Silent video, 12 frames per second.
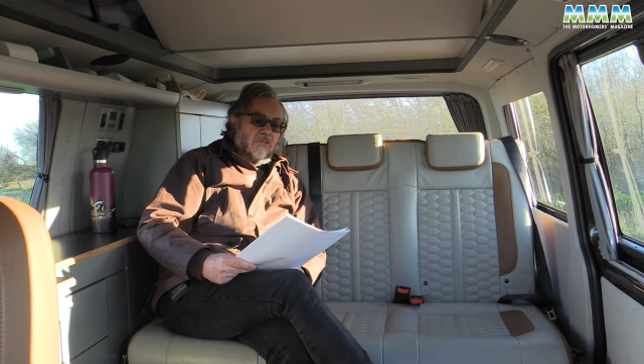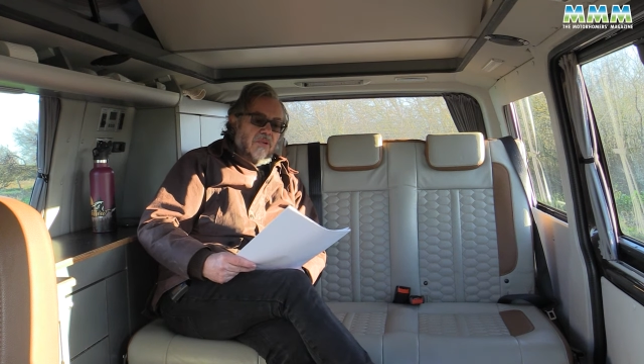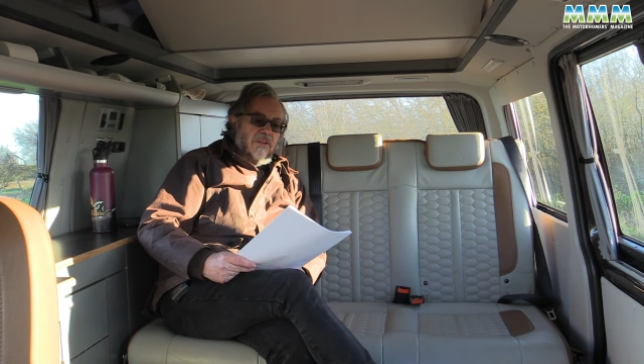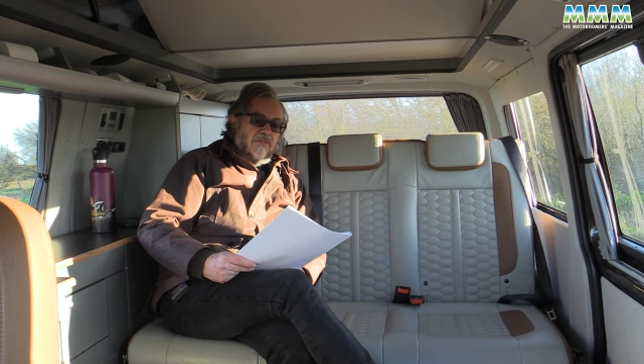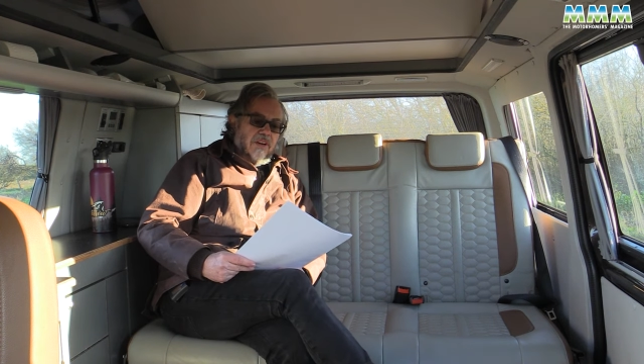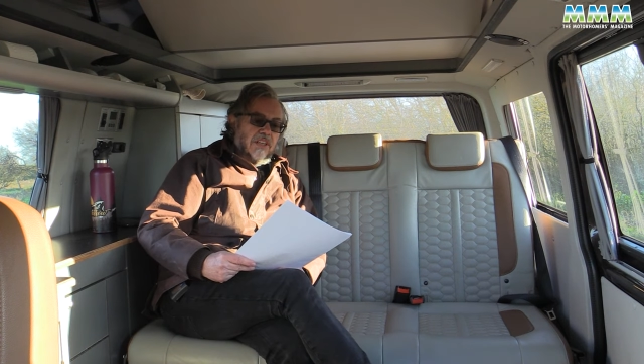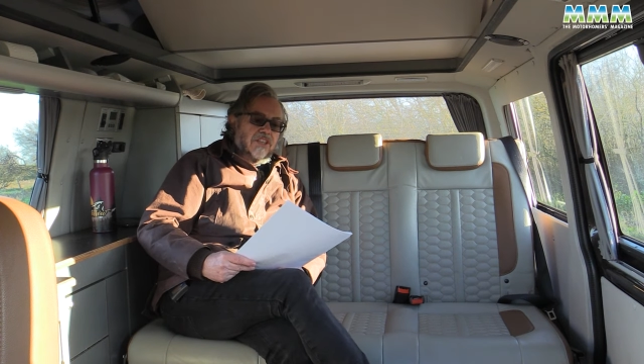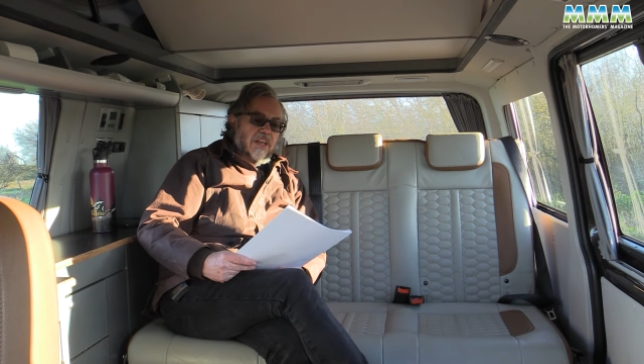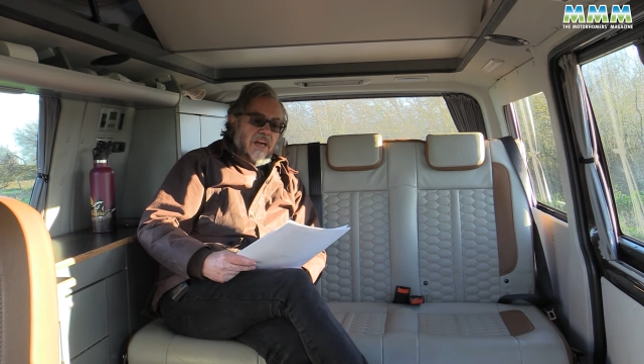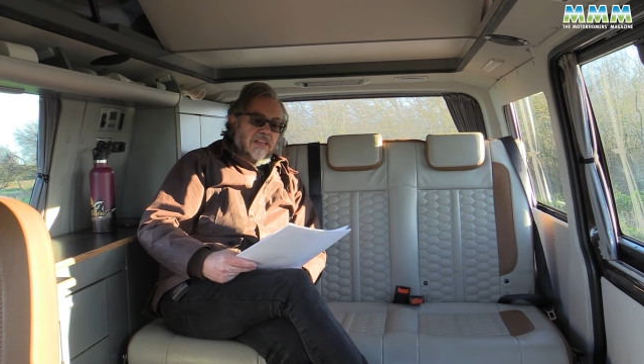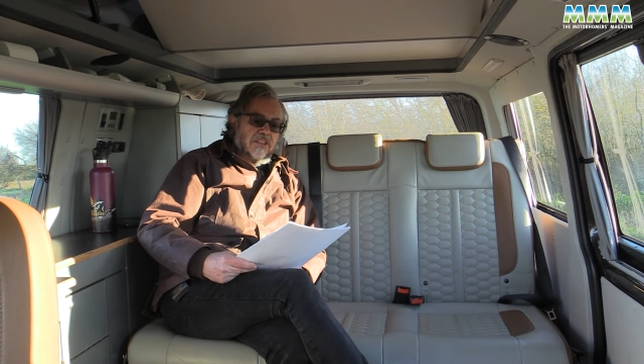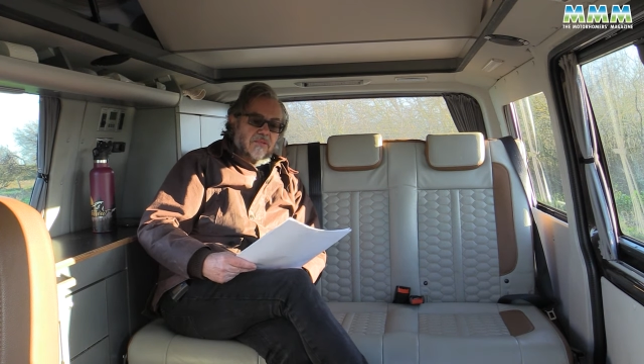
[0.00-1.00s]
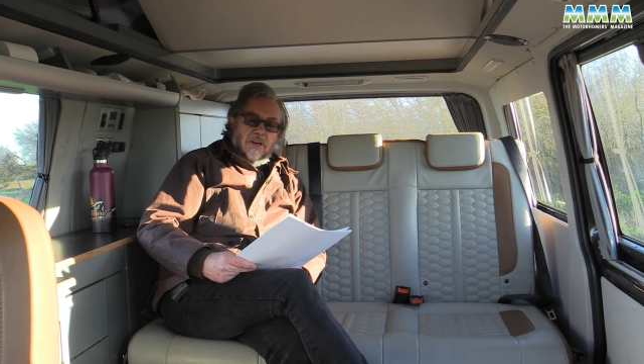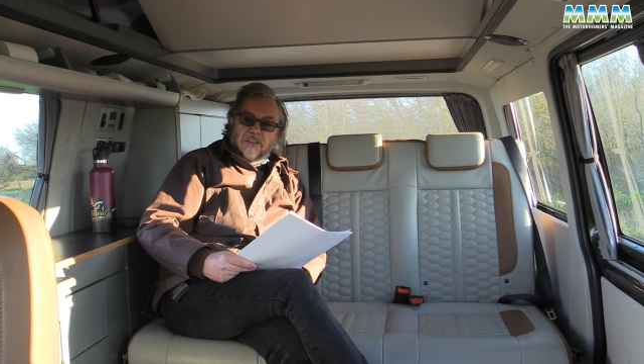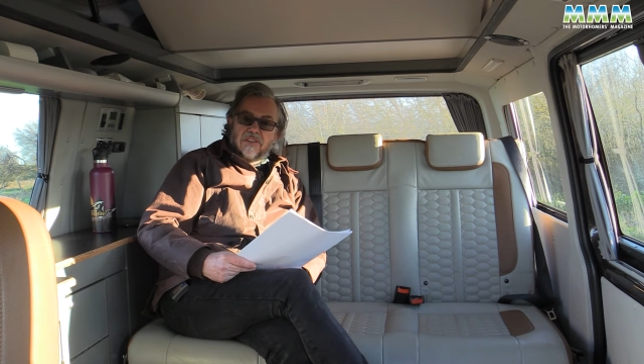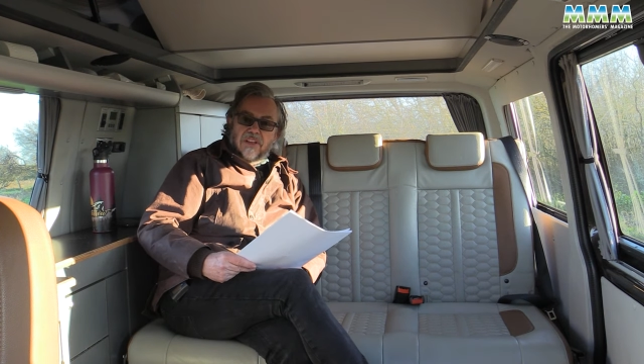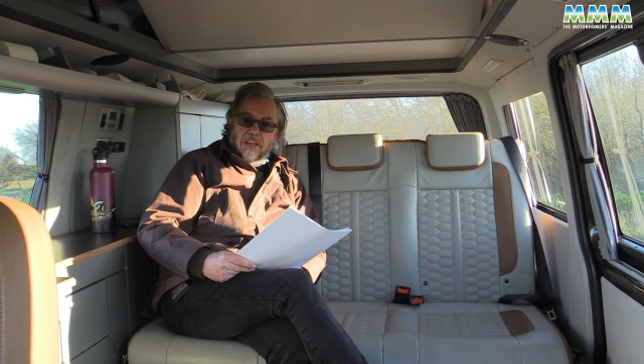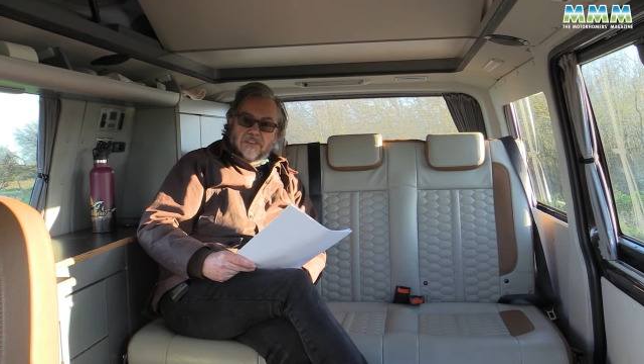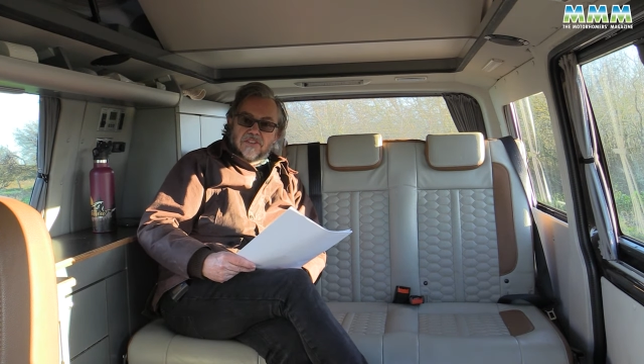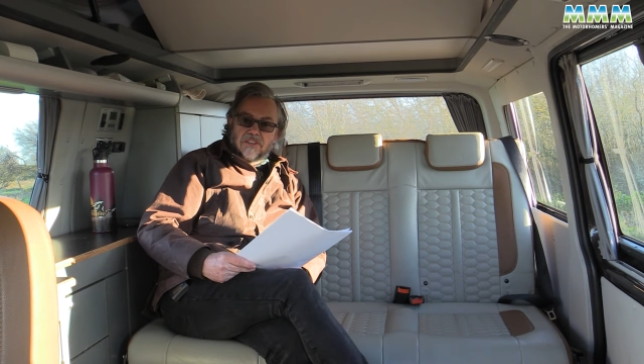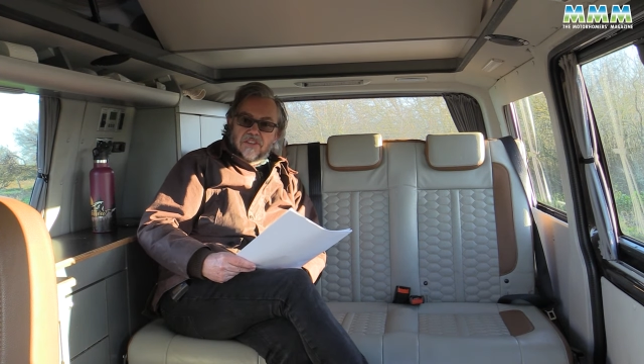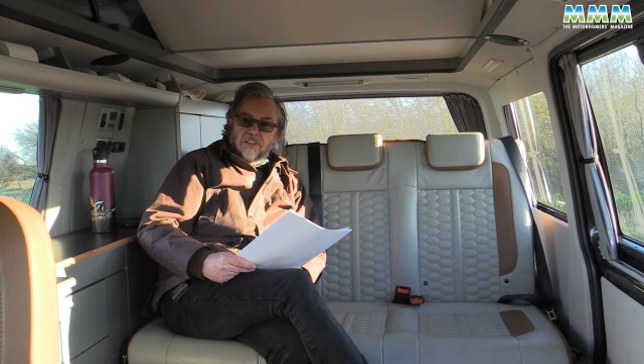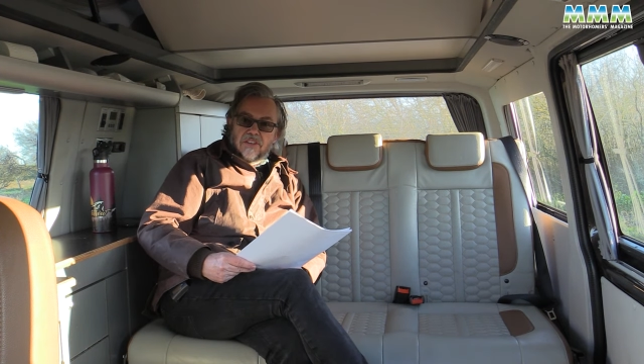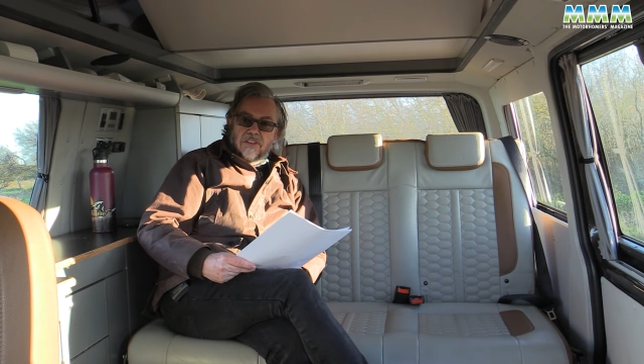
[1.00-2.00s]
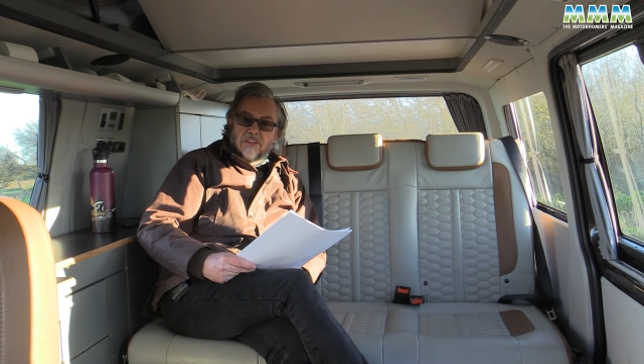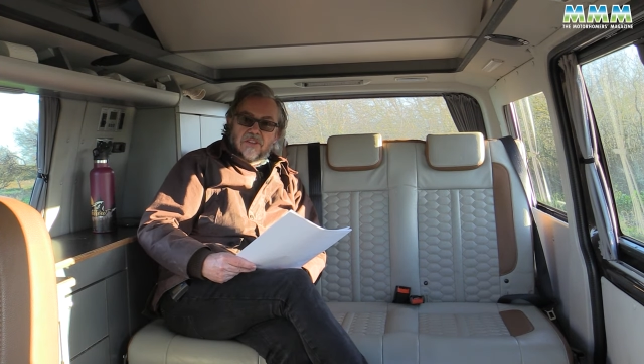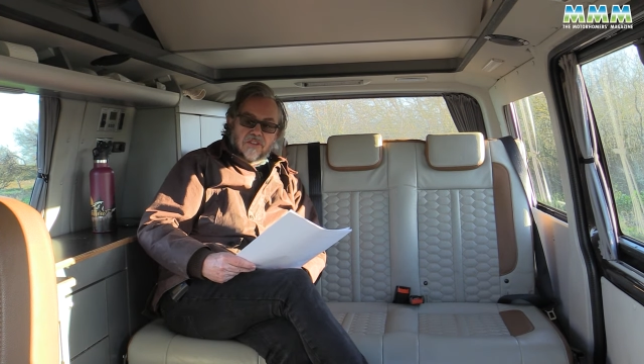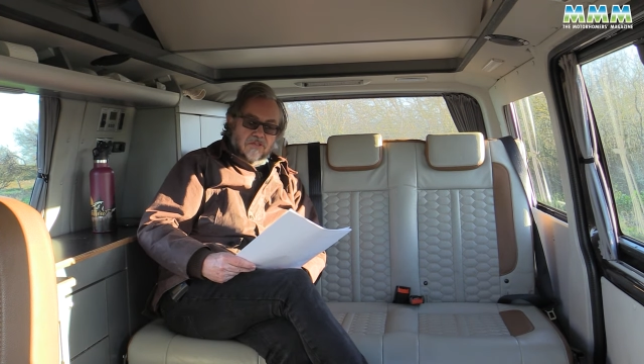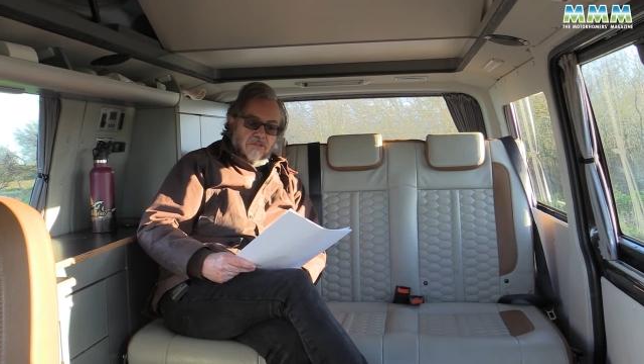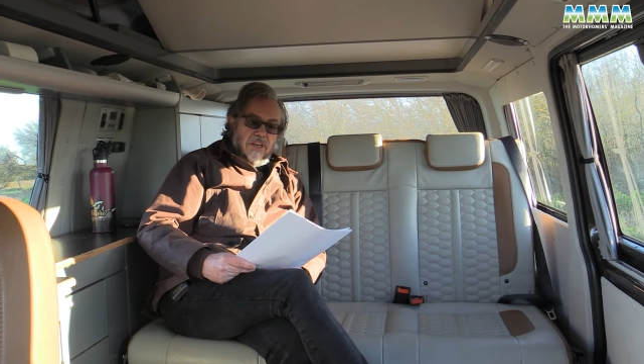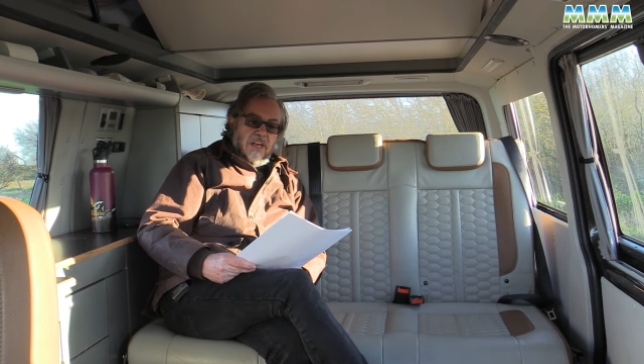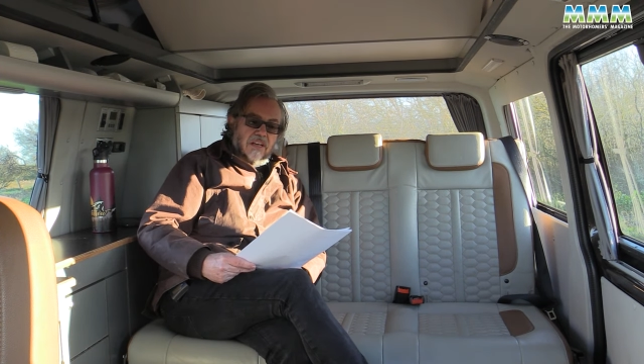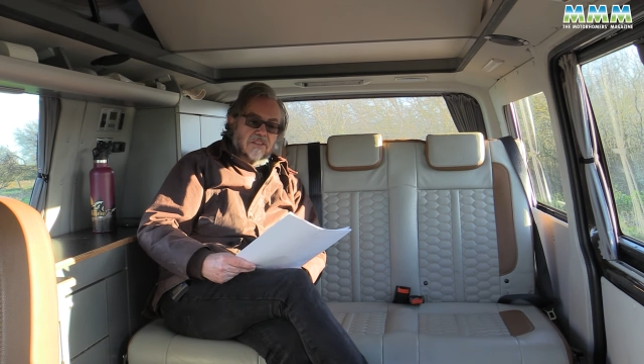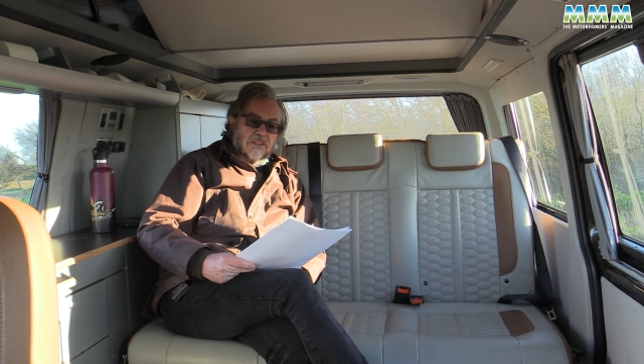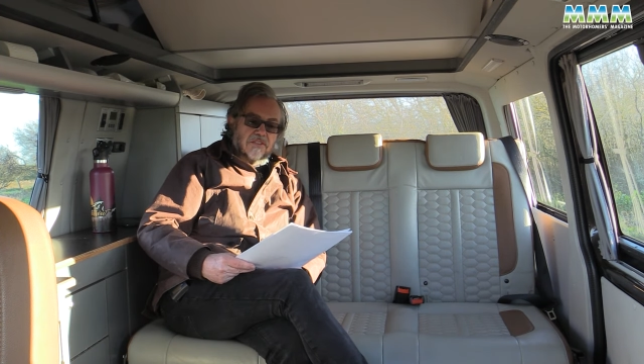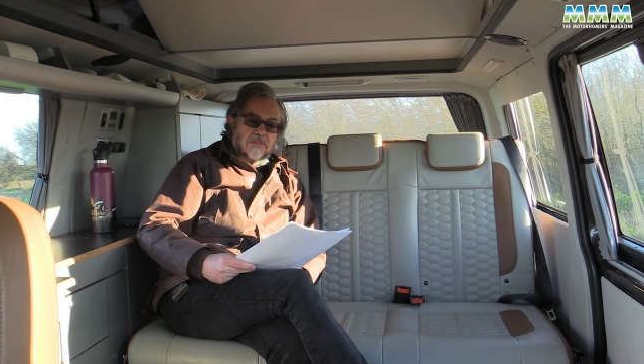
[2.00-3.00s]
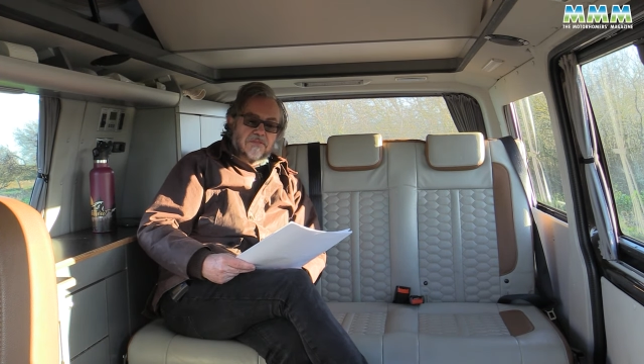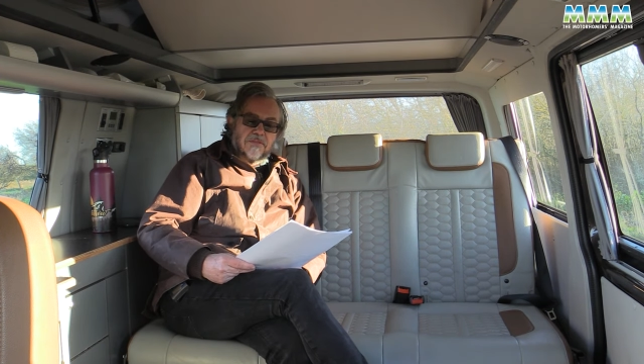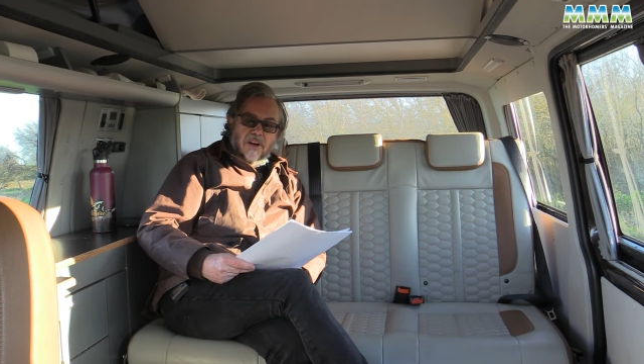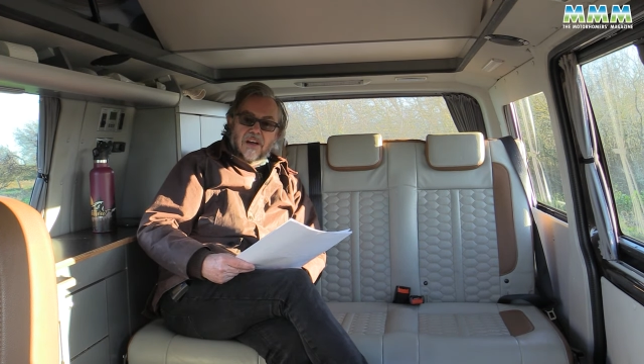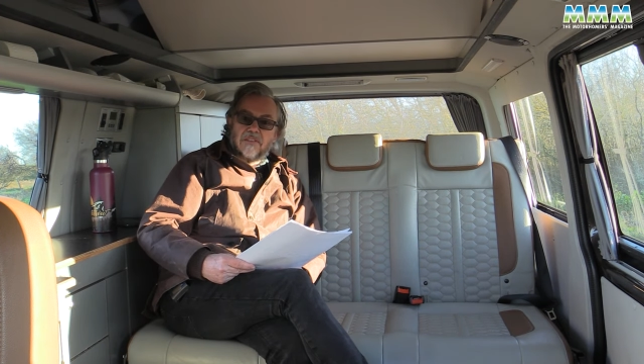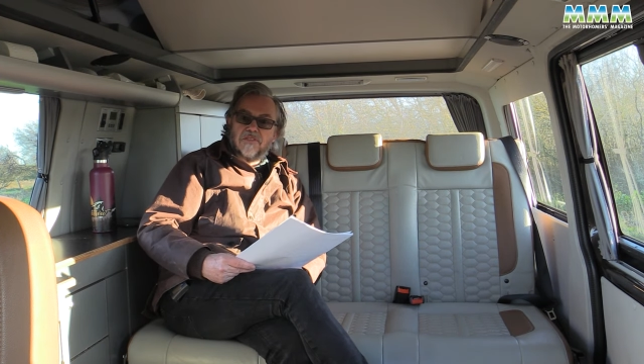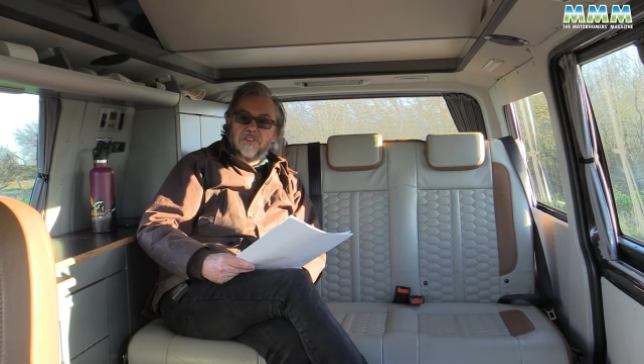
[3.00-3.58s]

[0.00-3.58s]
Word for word: we've reached 81,305